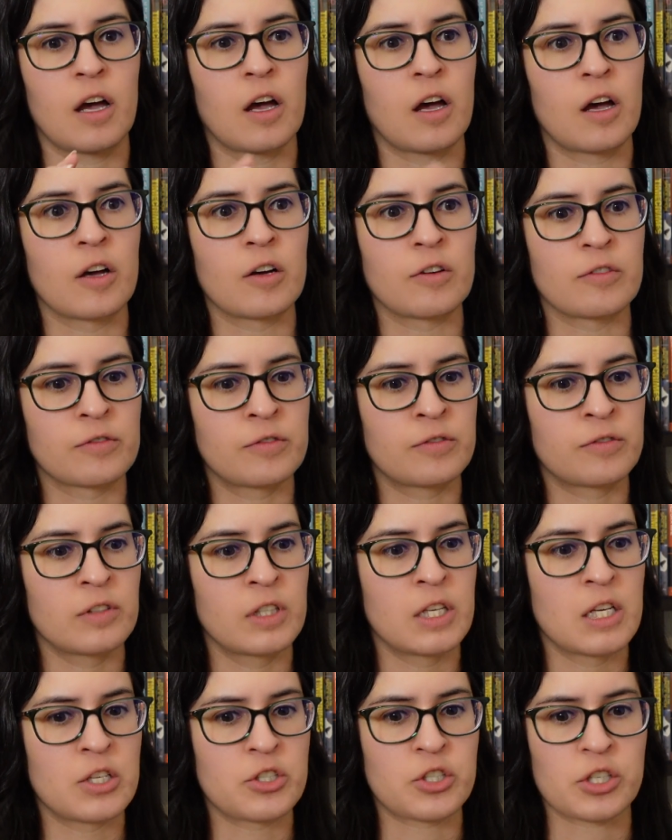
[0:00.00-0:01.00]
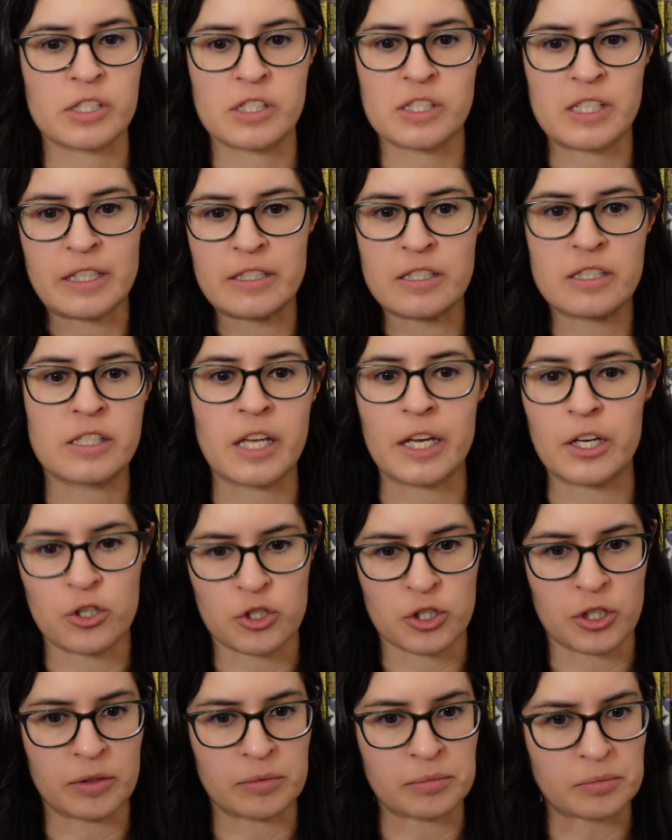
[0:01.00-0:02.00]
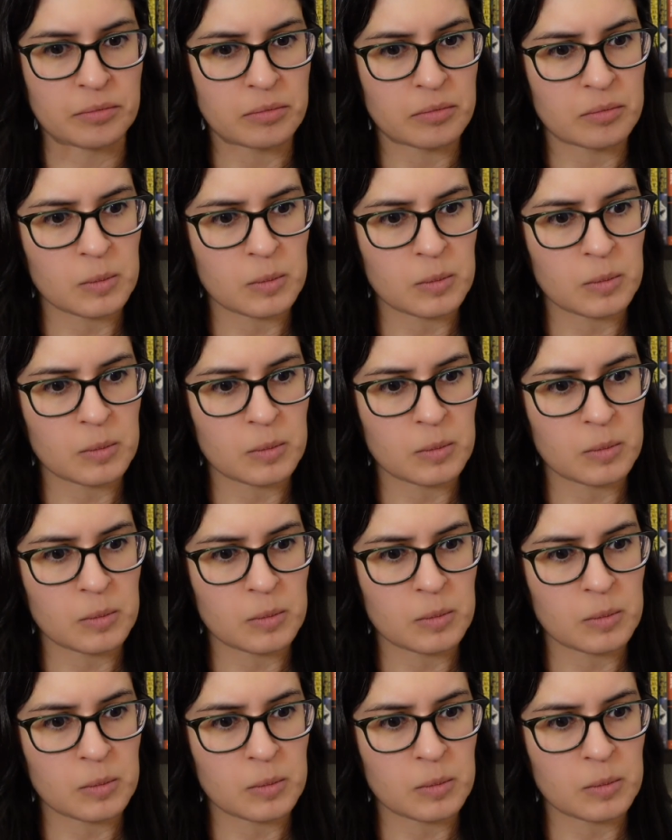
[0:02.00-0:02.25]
of just sensation.